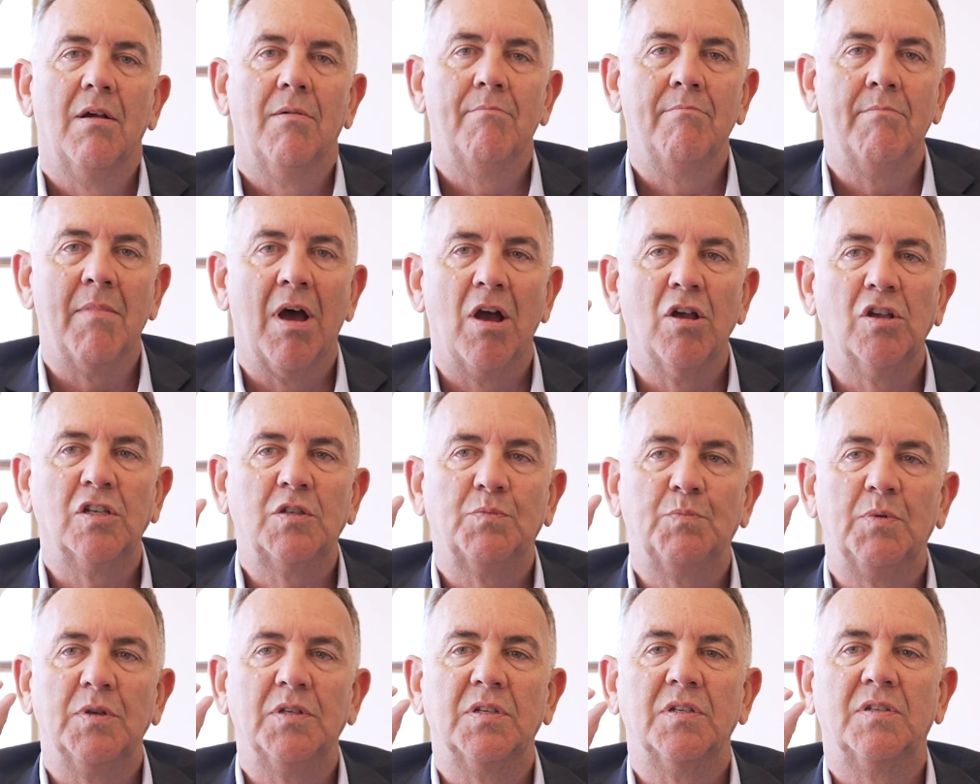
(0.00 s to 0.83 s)

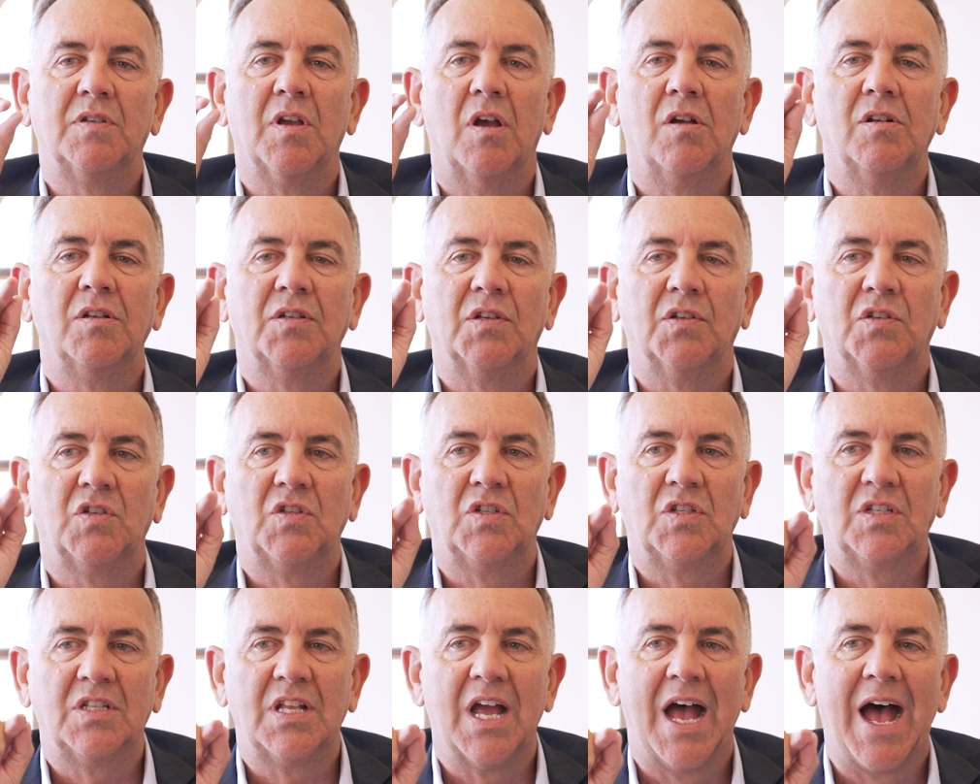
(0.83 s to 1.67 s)
Most business owners are
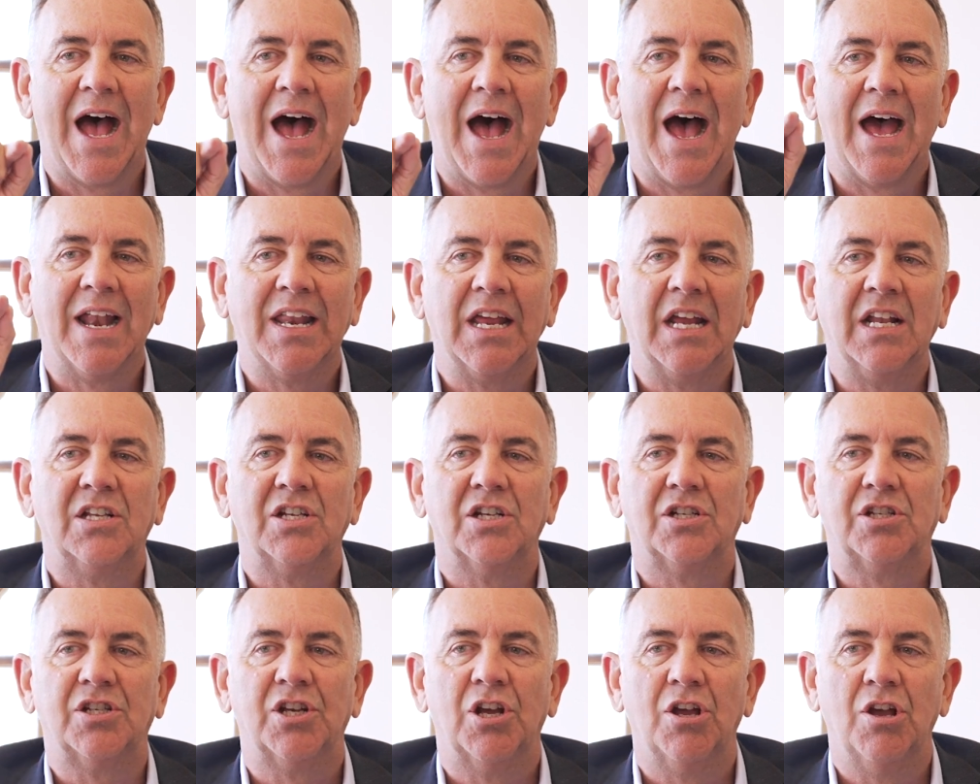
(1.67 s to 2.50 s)
starting
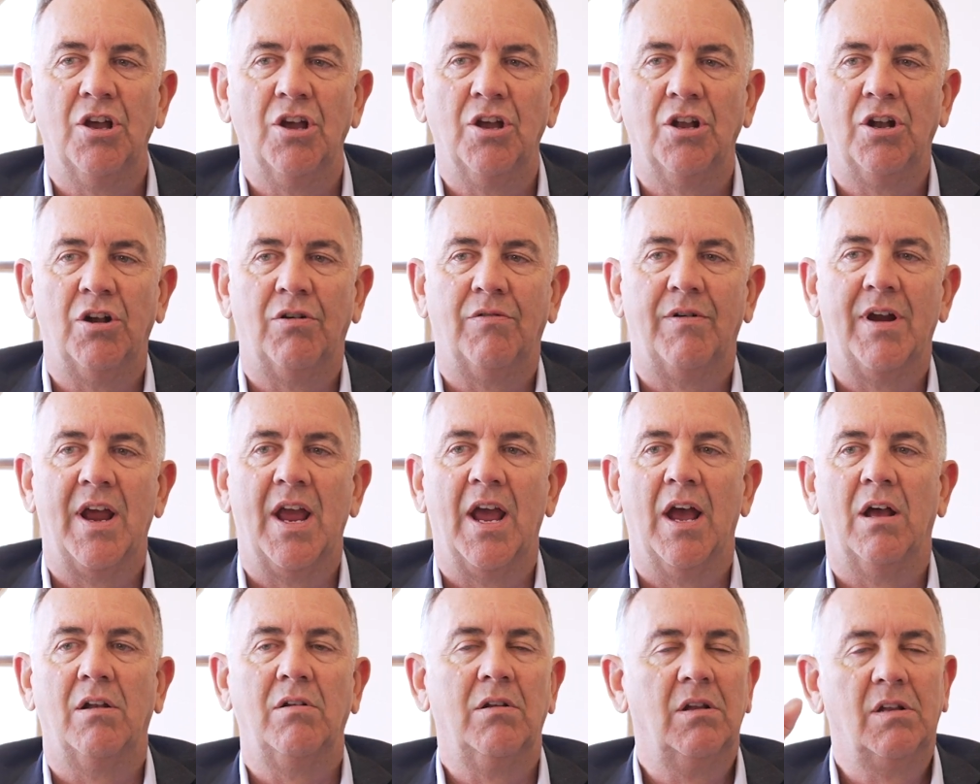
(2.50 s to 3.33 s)
to turn
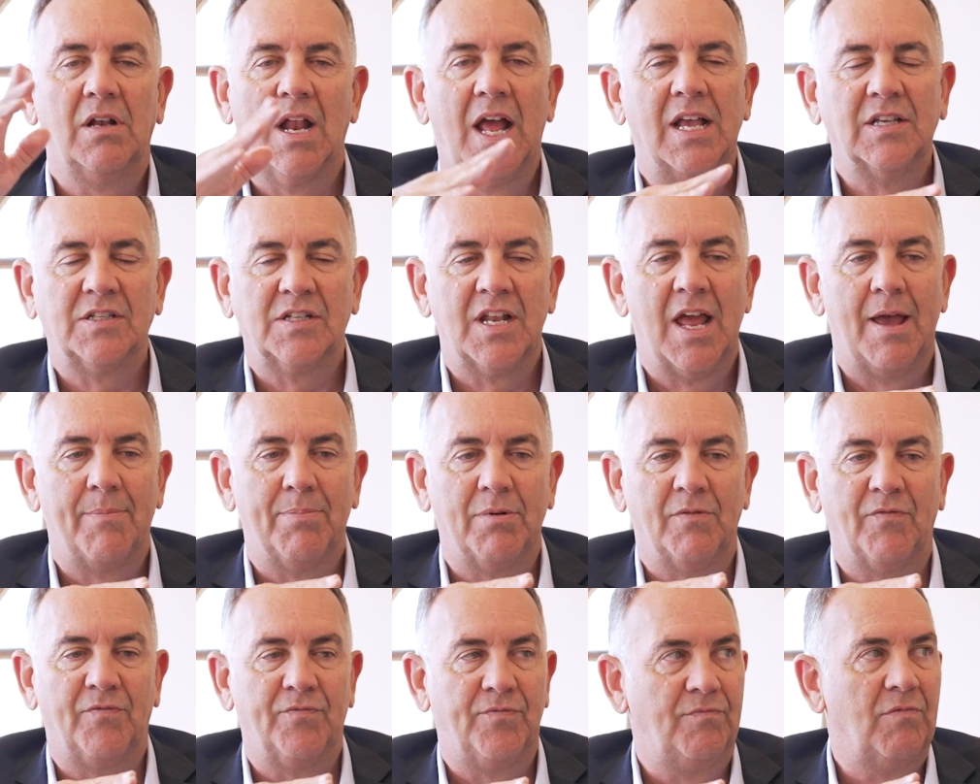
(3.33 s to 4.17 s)
around, it hasn't
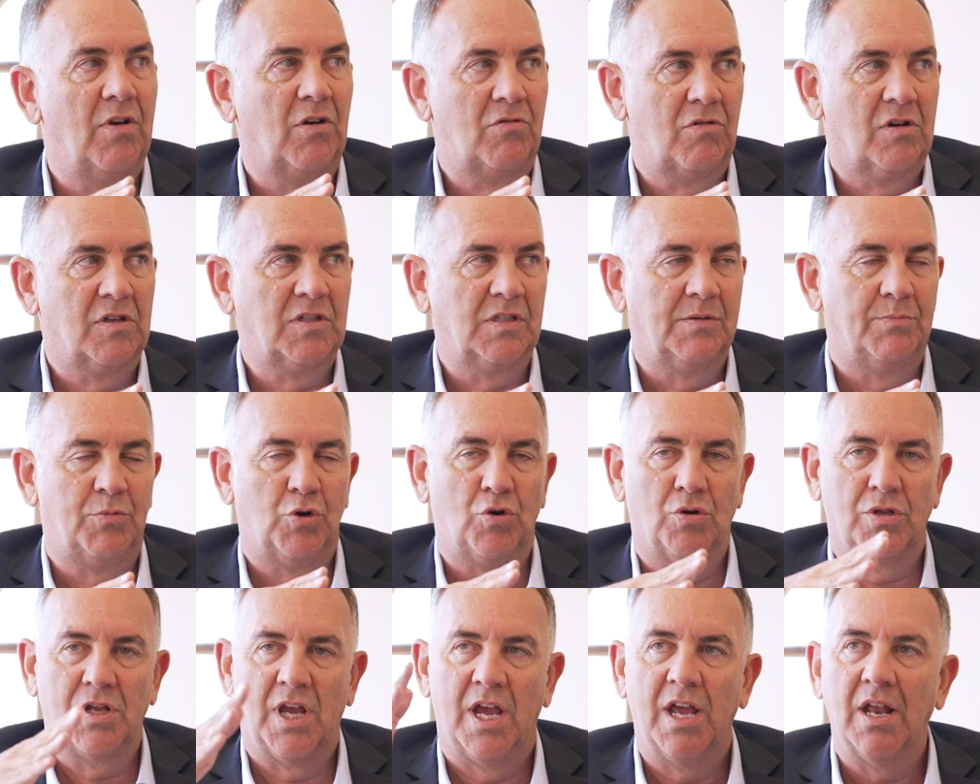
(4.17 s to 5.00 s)
happened across the
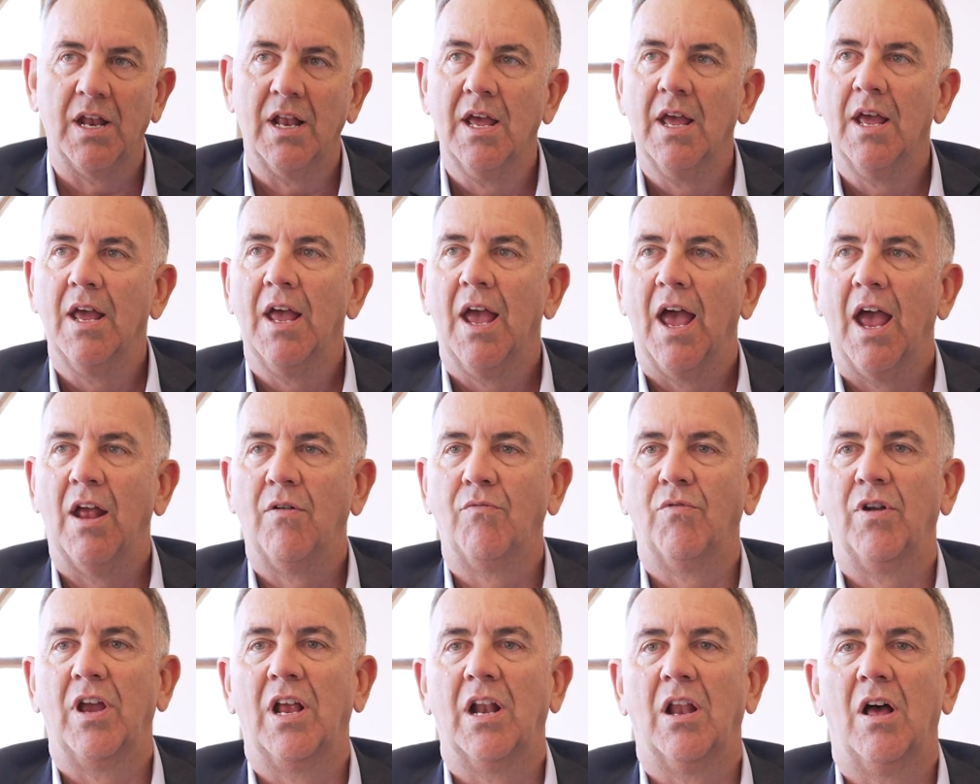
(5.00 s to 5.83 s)
board yet,
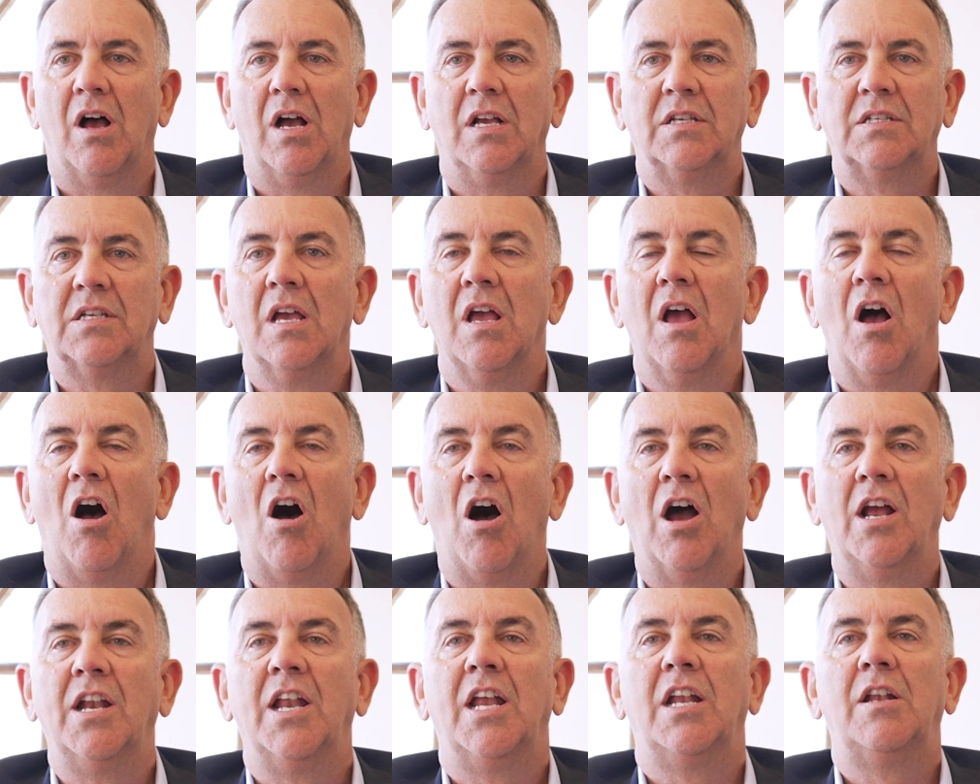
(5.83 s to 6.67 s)
and realise
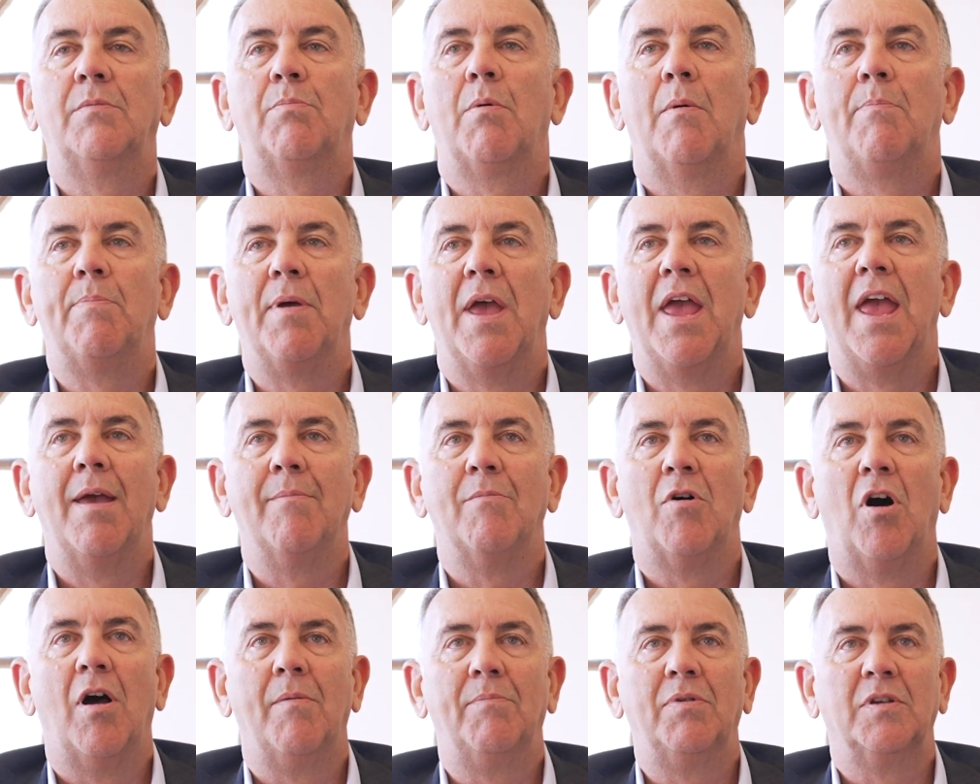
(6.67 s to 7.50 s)
I need to prepare
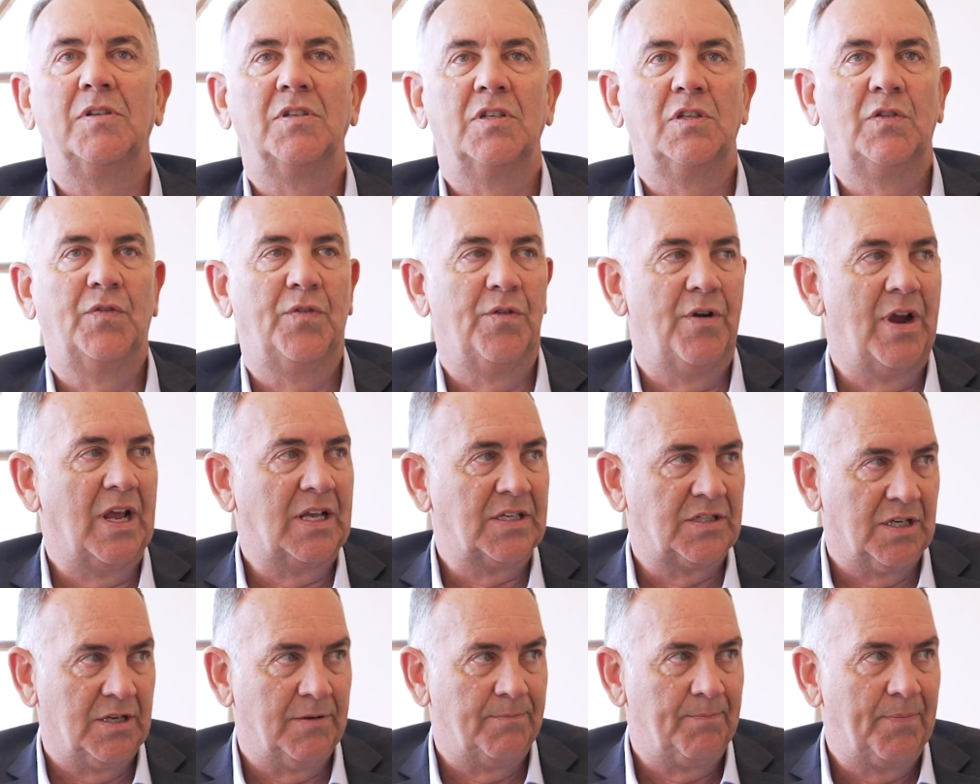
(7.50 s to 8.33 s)
my business for
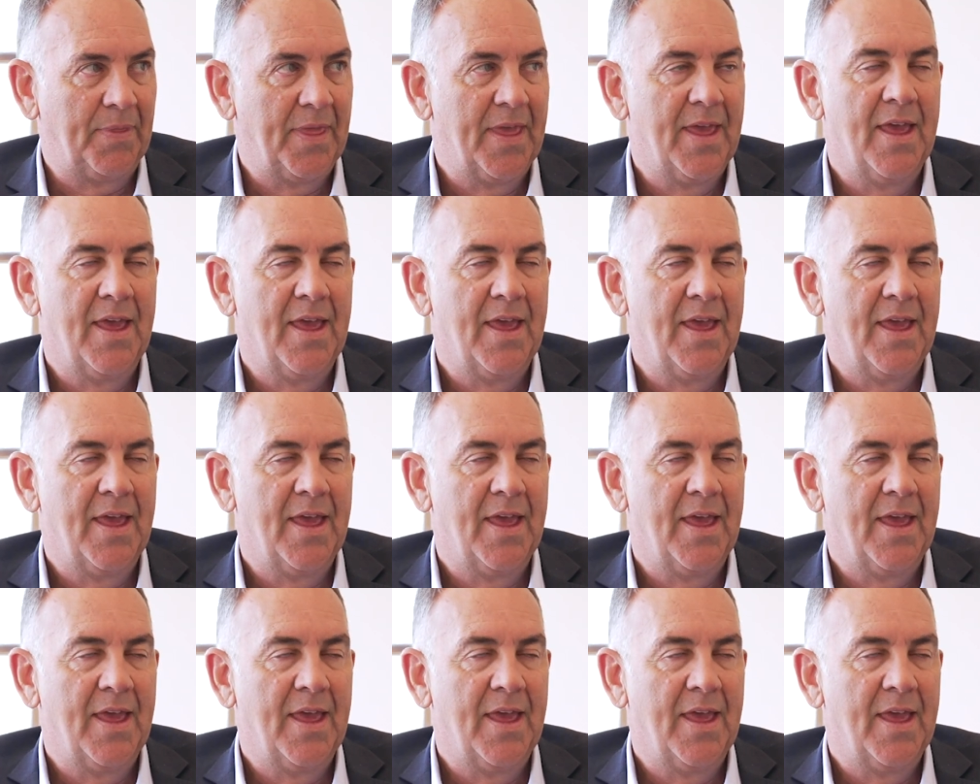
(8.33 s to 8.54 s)
exit.